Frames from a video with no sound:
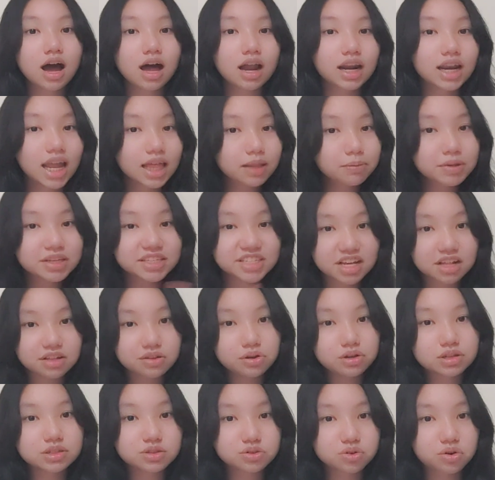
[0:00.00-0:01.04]
Let me tell
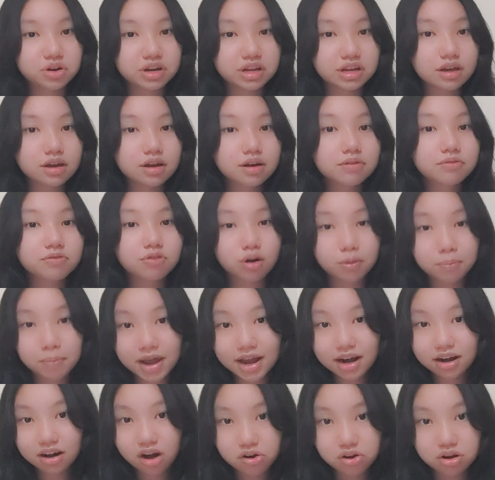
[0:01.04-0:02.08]
you a story. For
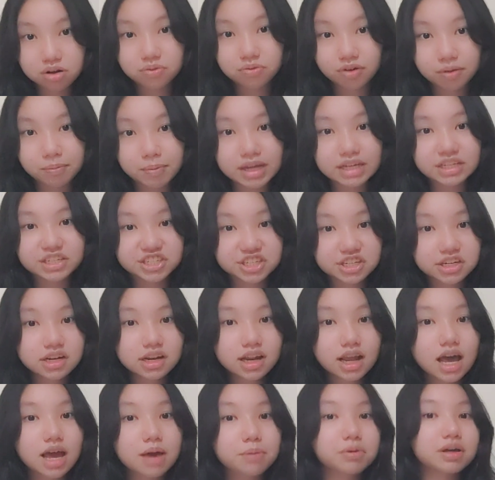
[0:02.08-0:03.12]
background information,
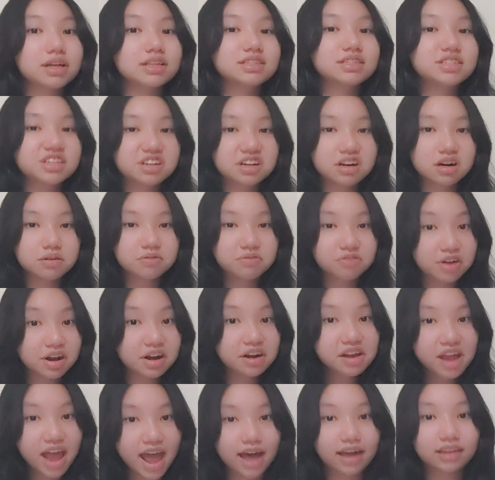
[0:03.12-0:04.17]
I am considered
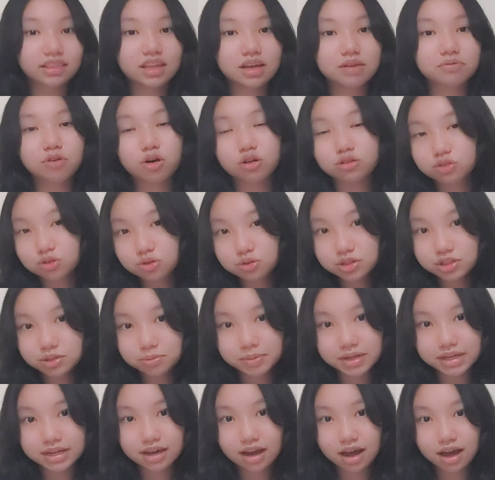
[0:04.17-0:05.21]
very active on social
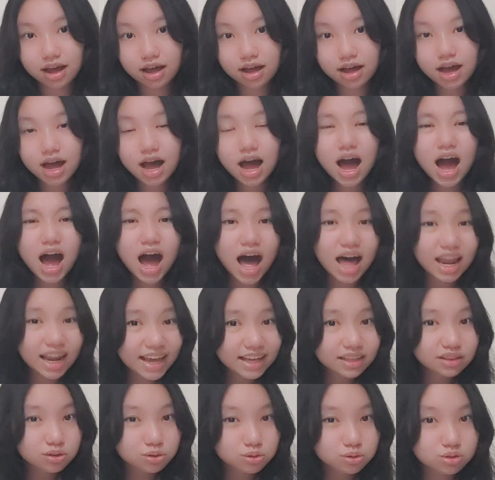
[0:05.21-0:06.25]
media. I
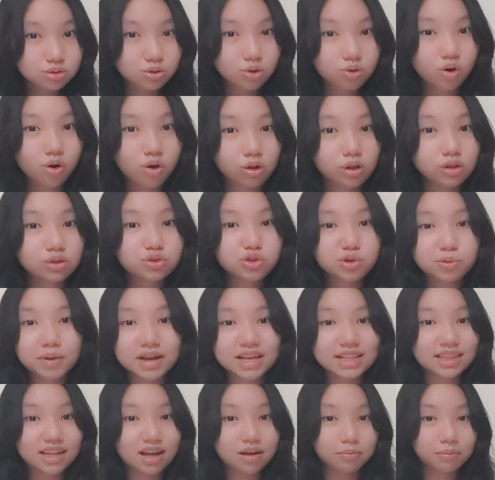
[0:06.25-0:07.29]
like to scroll through my
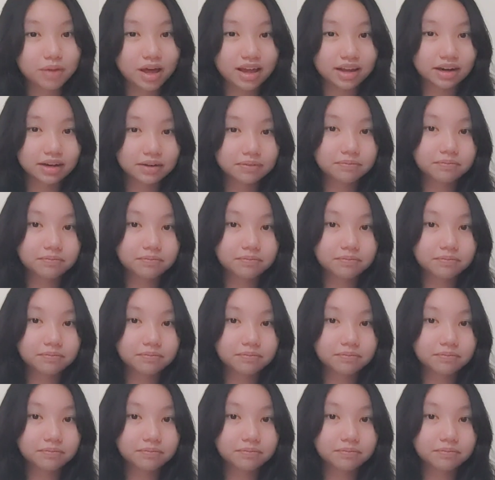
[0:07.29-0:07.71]
timeline.